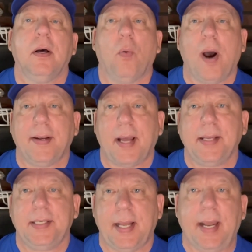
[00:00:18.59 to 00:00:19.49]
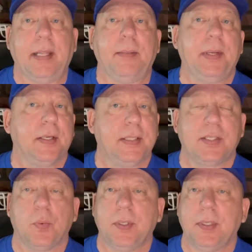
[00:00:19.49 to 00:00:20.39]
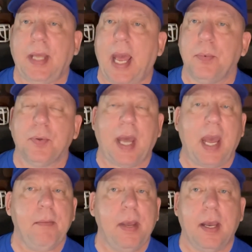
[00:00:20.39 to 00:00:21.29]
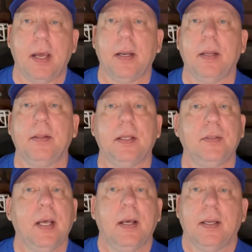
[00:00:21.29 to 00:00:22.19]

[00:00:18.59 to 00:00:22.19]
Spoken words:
Why 1980? Because that's when cable came in, and then